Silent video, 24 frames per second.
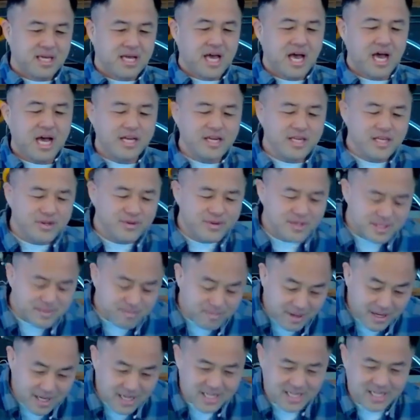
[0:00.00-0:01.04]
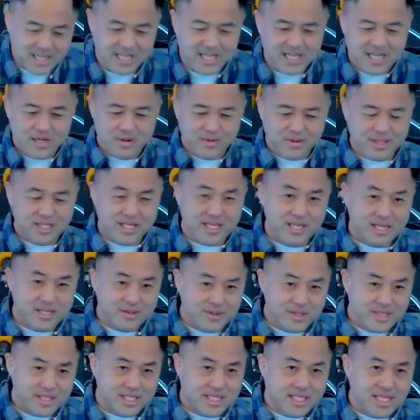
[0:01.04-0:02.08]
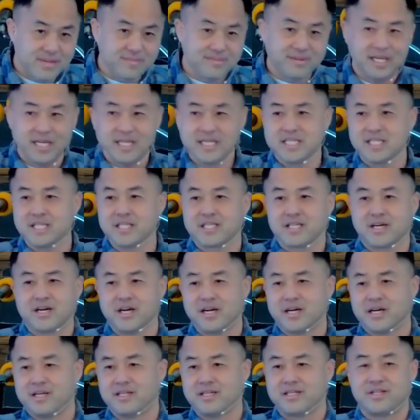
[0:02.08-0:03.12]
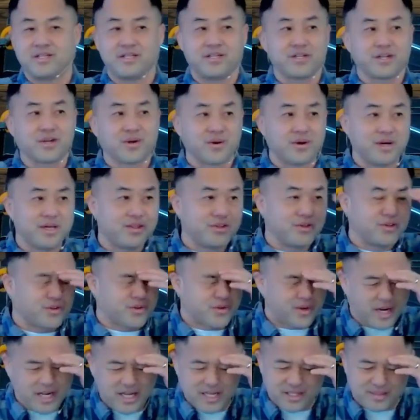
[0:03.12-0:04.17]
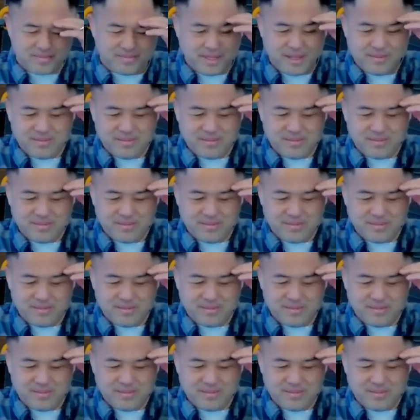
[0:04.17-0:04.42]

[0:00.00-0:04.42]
How do you respond when the temptation is hard, that you're going through trials?